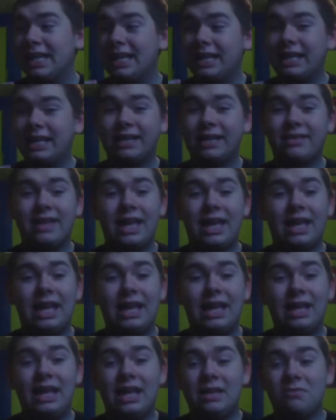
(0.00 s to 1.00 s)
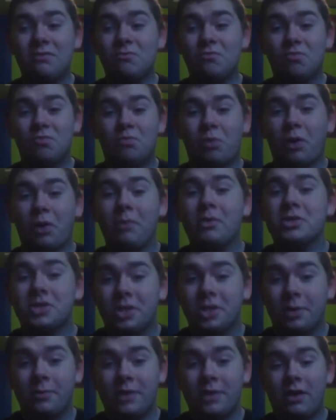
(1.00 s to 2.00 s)
like I said, it pretty much
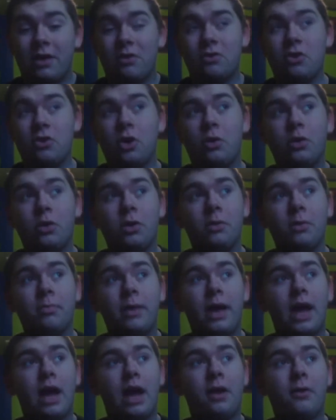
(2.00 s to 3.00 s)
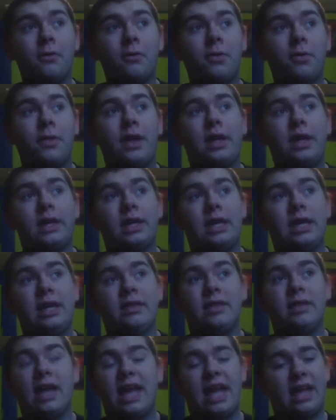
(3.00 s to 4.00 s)
comes out of nowhere, but I don't think
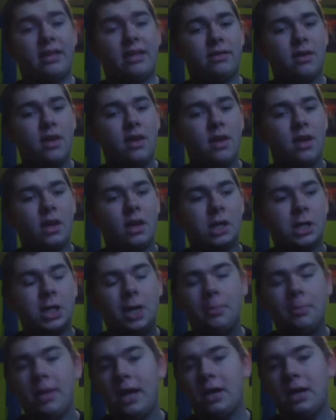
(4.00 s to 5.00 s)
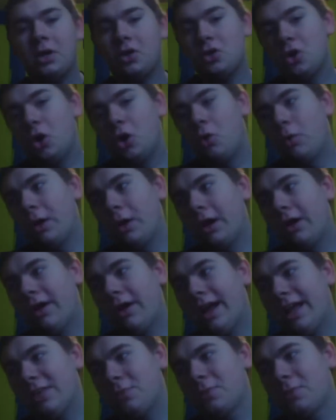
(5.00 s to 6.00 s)
it's as come out of nowhere
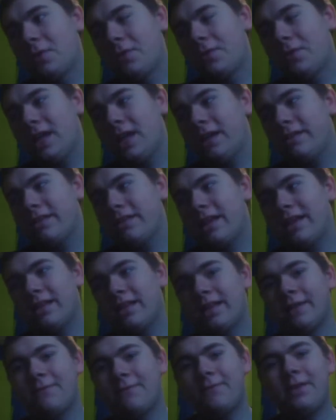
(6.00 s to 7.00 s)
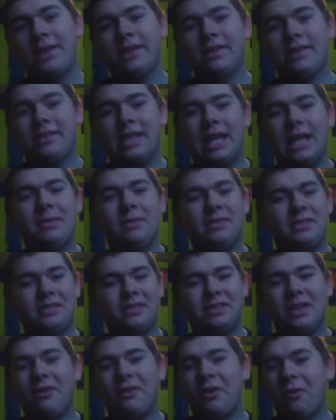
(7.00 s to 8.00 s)
as we would think. That I feel like it's kind of been
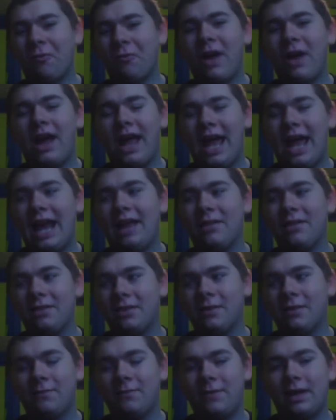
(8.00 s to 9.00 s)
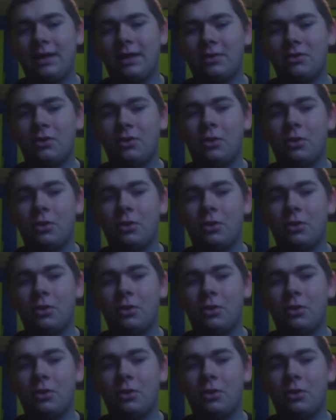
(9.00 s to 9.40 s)
staring right at us in the face the